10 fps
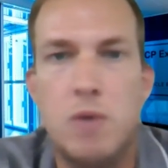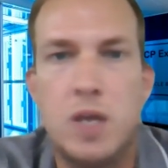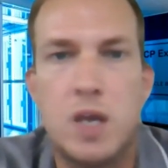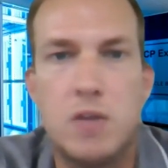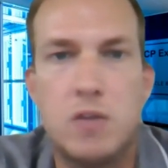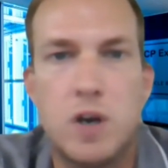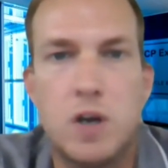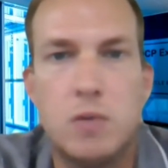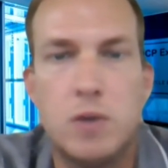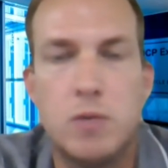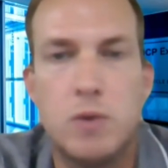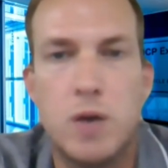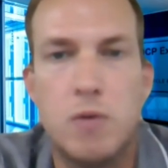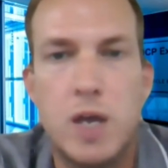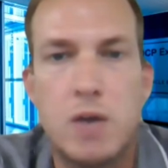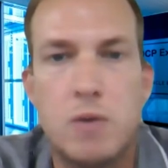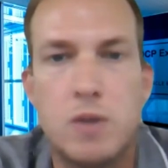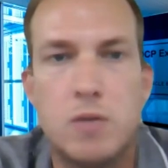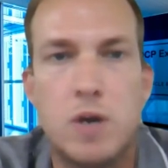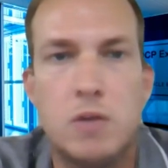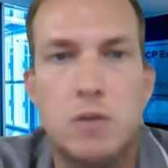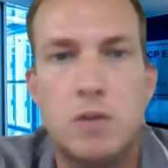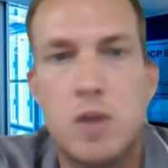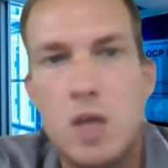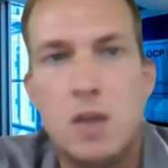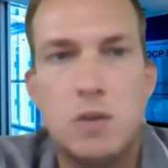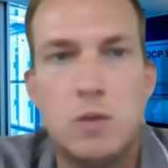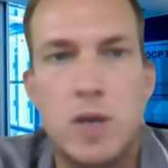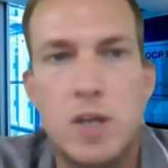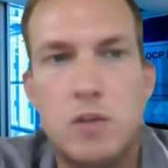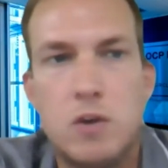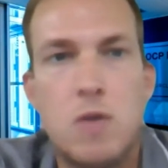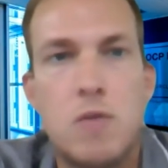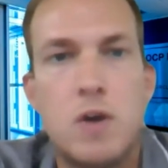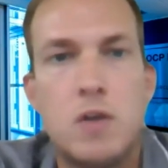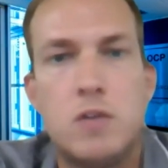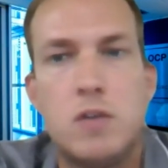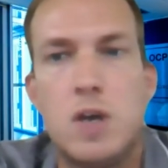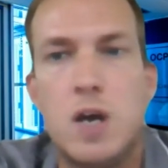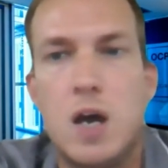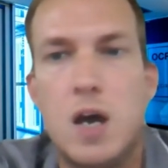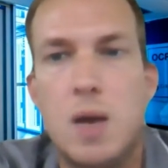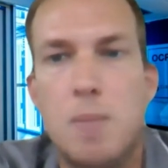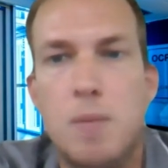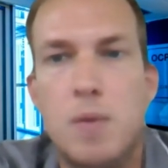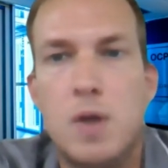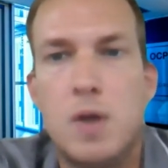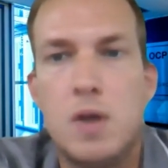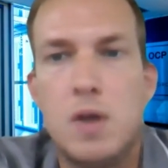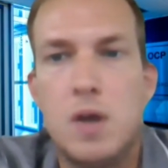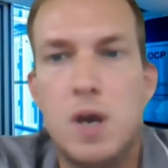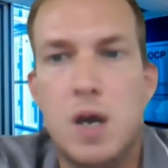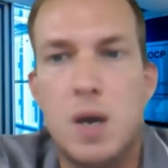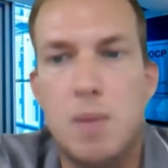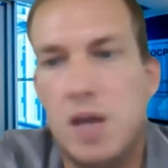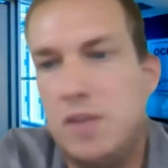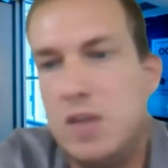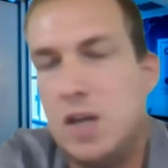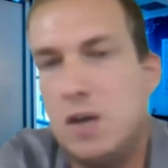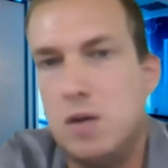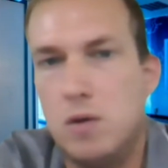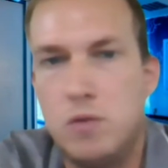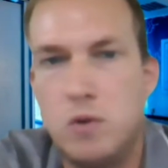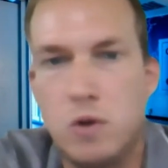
we can start with one rack with around 20 servers, and then of